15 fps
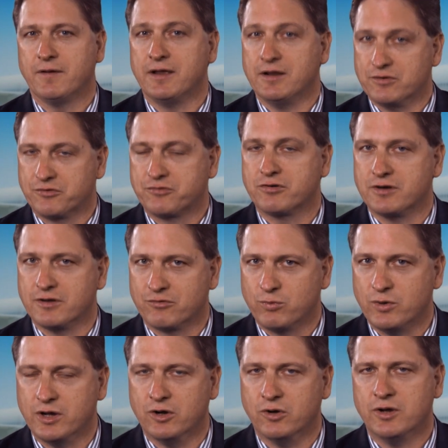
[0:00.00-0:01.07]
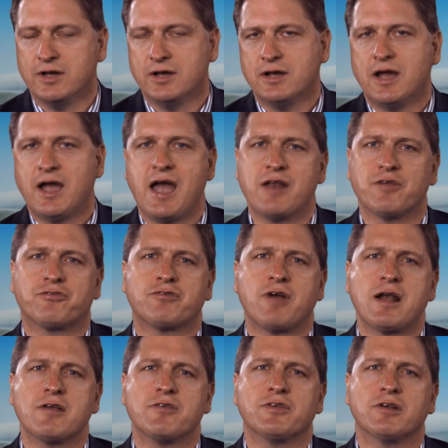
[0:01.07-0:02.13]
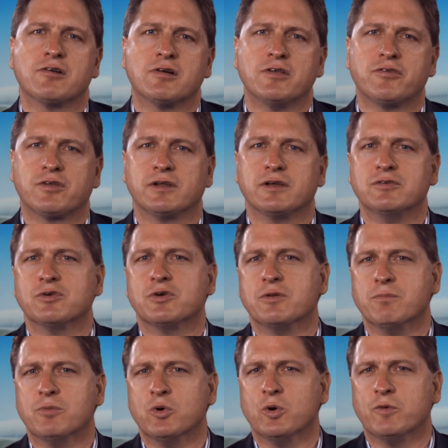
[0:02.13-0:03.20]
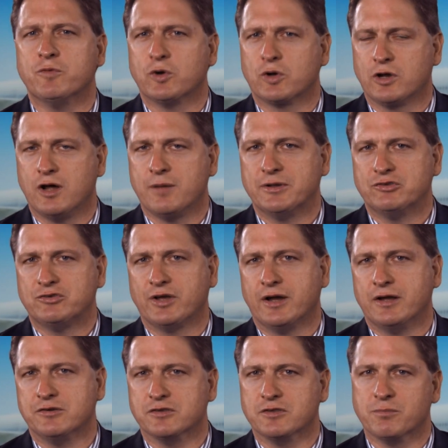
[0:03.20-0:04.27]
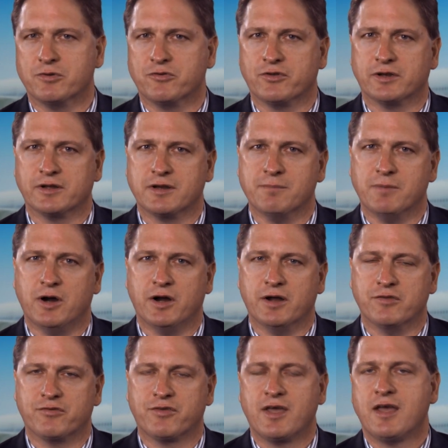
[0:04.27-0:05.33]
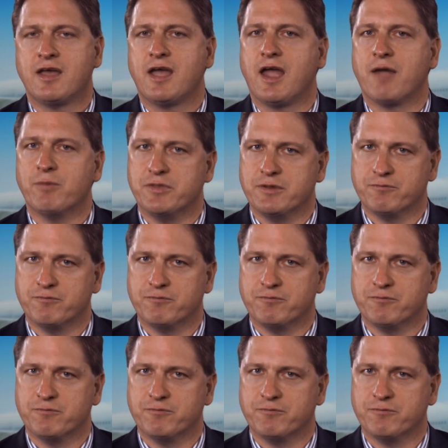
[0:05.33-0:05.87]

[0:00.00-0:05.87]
industry as well, and Australia is increasingly doing more for climate change in the Brazilian mines and with